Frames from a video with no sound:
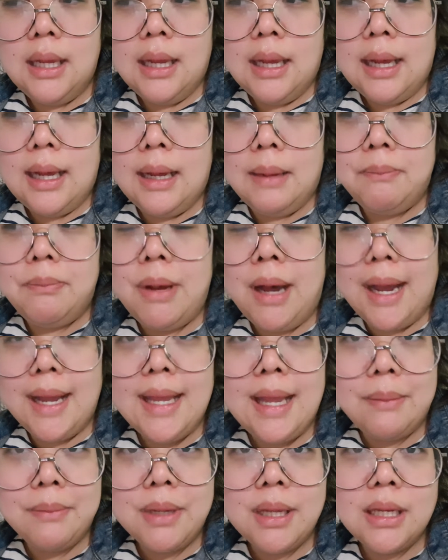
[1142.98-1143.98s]
But I
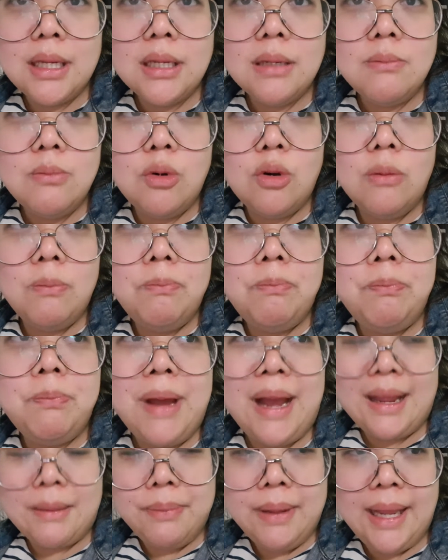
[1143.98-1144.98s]
am getting more
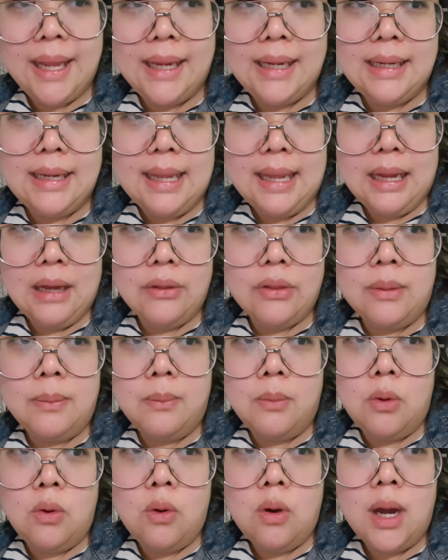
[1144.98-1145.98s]
back pain now the
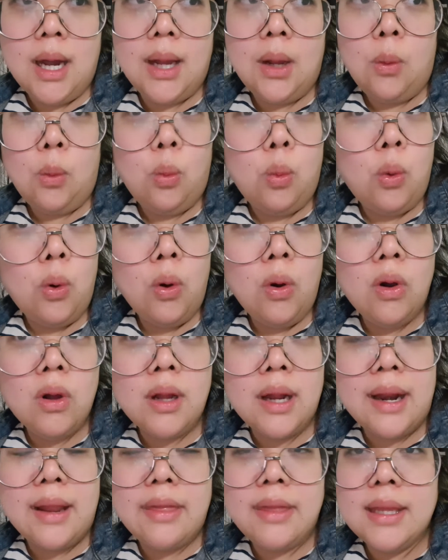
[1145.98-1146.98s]
more I walk.
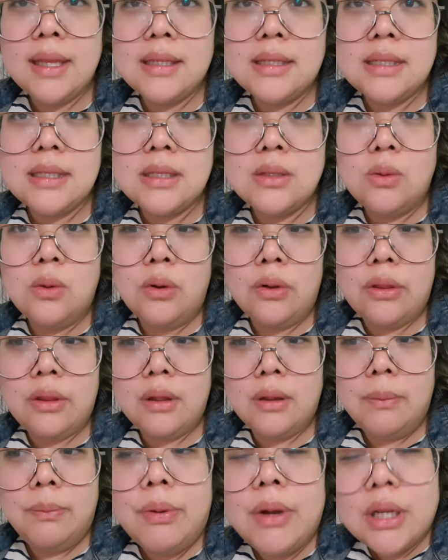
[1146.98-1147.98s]
I think it's just all
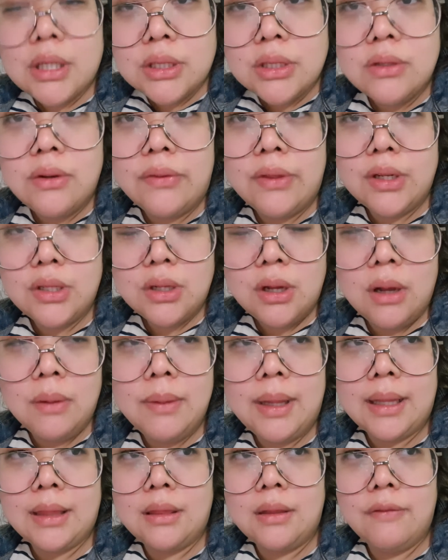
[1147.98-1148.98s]
the pressure on the top,
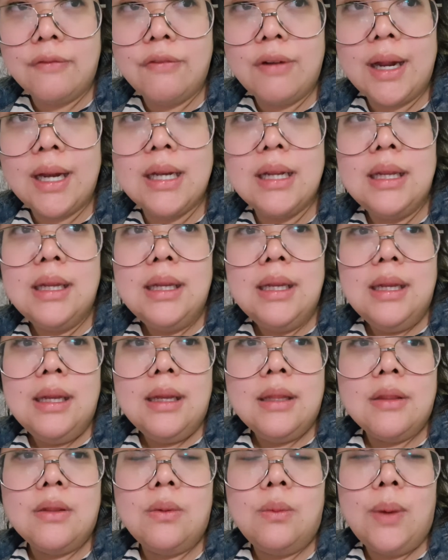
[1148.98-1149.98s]
like the front,
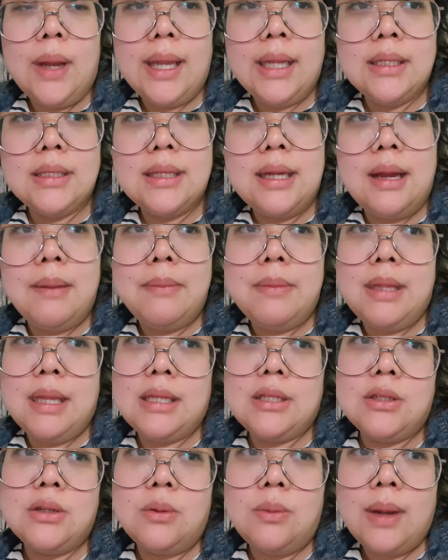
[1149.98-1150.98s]
the weight,
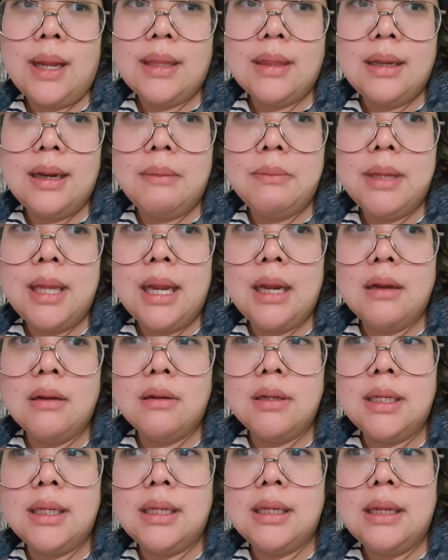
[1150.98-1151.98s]
extra weight that I'm
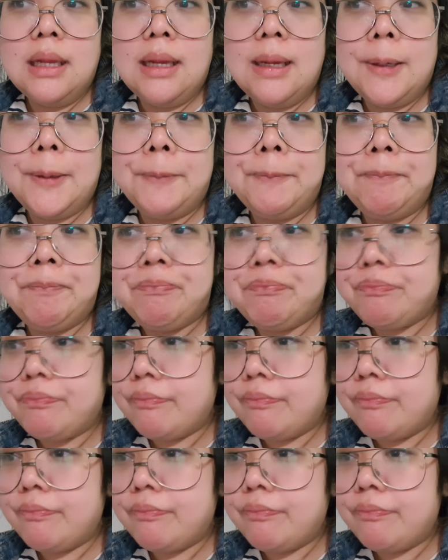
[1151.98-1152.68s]
carrying. And